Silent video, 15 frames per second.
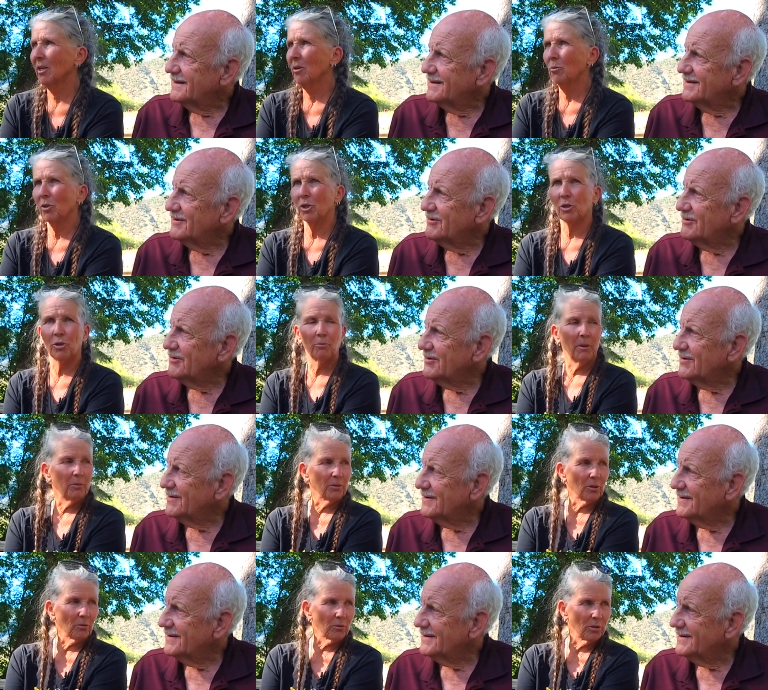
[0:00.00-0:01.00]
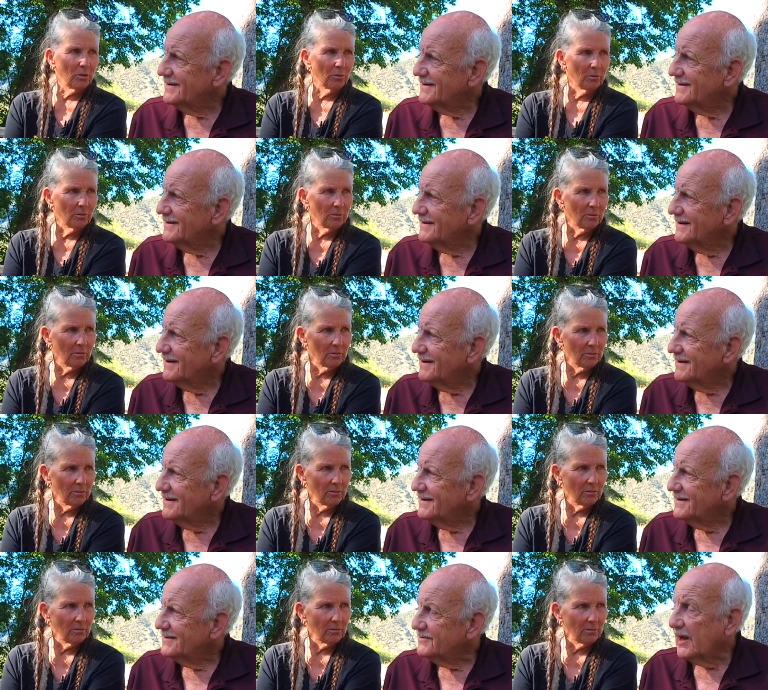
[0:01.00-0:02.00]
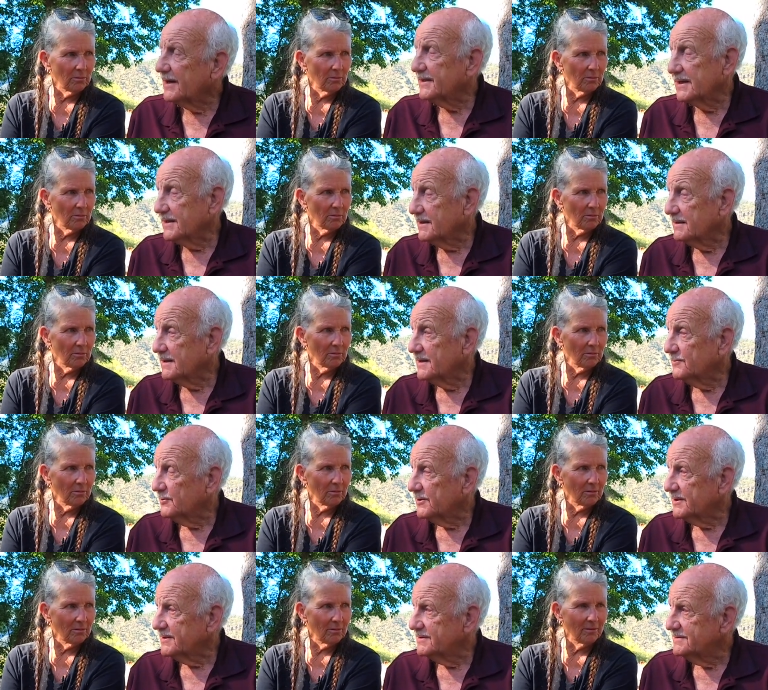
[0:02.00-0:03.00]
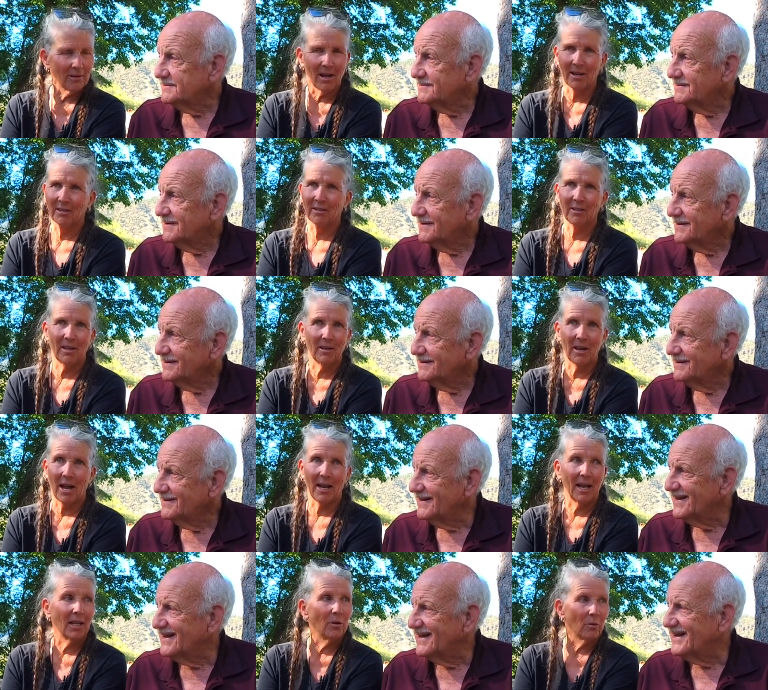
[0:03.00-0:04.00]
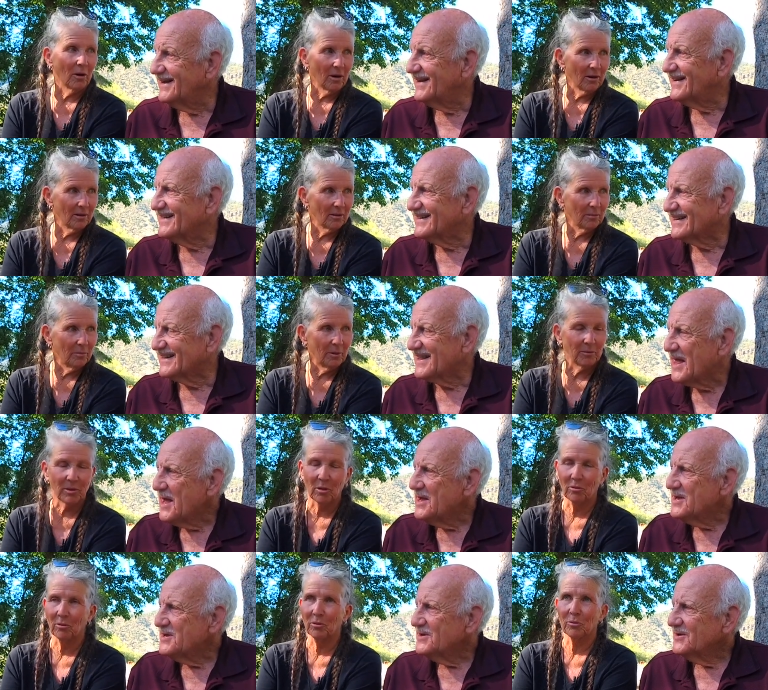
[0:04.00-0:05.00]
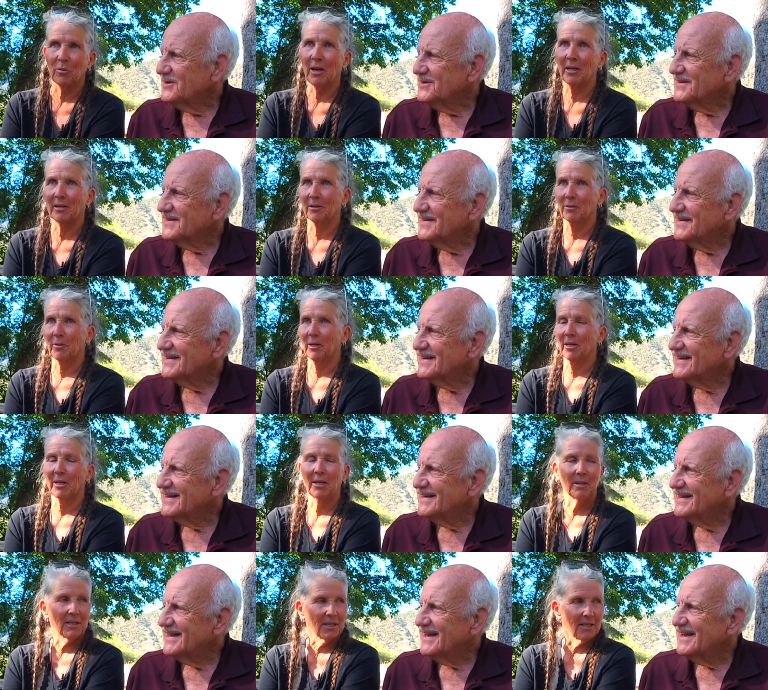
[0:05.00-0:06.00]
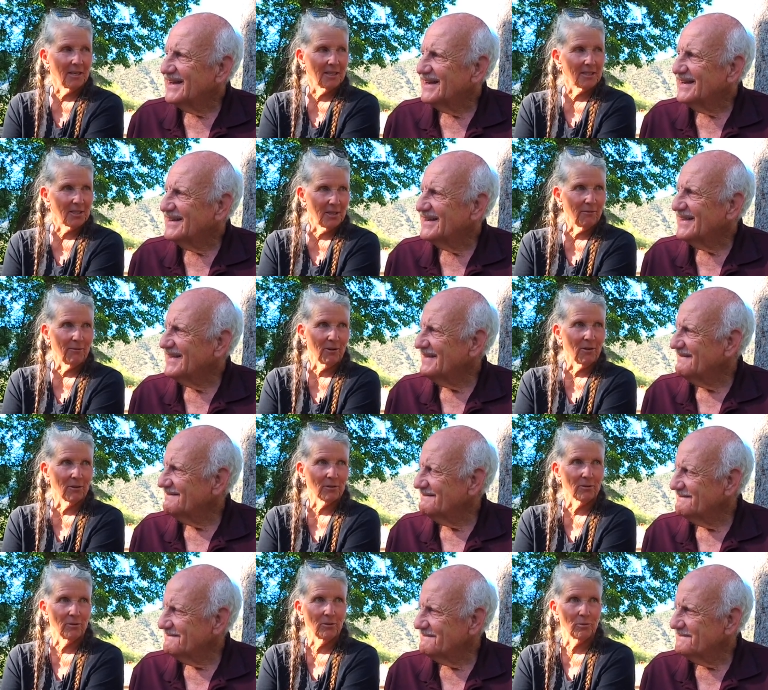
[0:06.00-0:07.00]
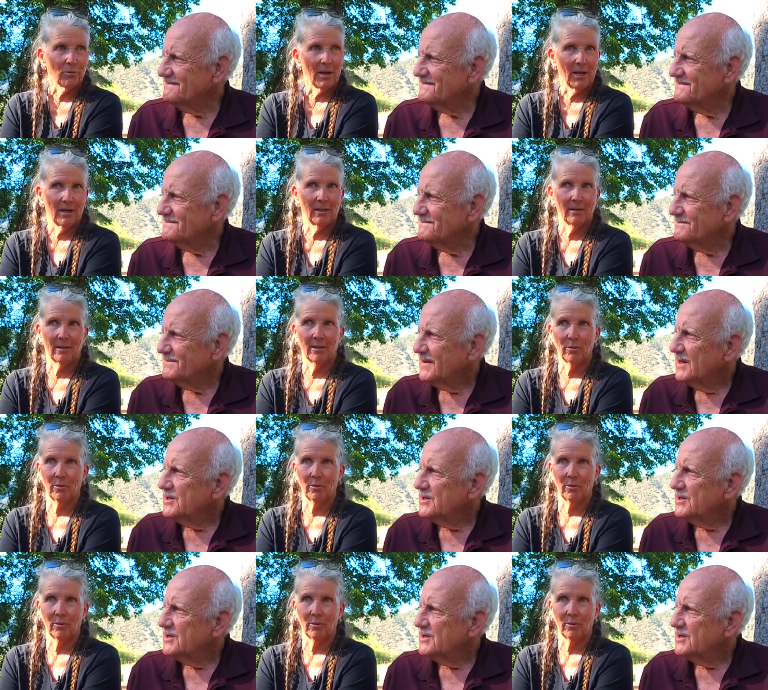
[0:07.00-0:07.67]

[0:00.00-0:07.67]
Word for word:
Speaker 1: which people don't do.
Speaker 2: Not in Glenwood.
Speaker 1: Not in Glen, not anywhere. People don't lose weight in the winter. It, it's difficult to lose weight in the